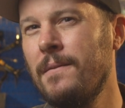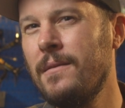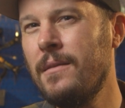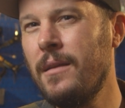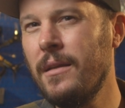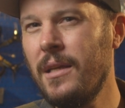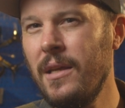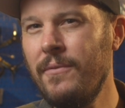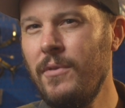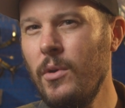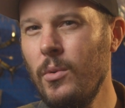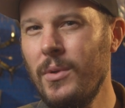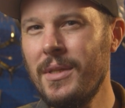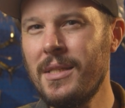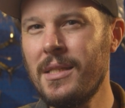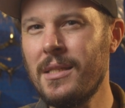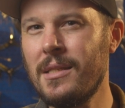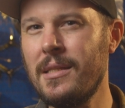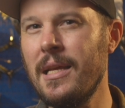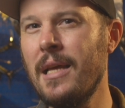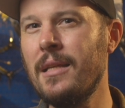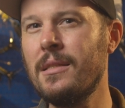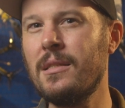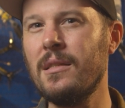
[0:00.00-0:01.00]
To give you a
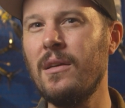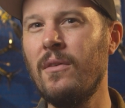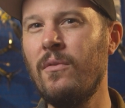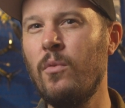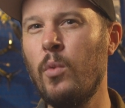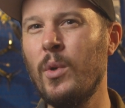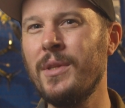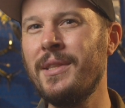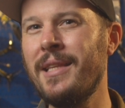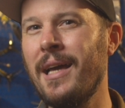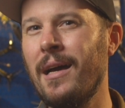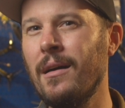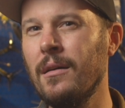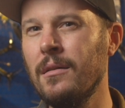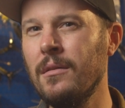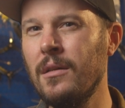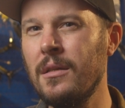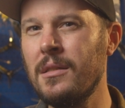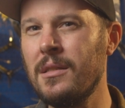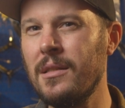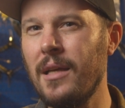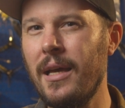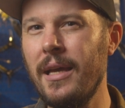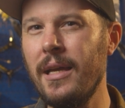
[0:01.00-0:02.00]
sense of what that
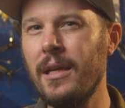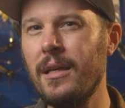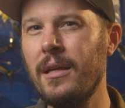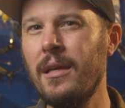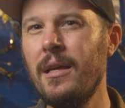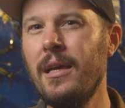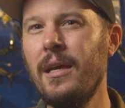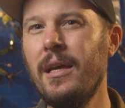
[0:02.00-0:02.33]
looks like,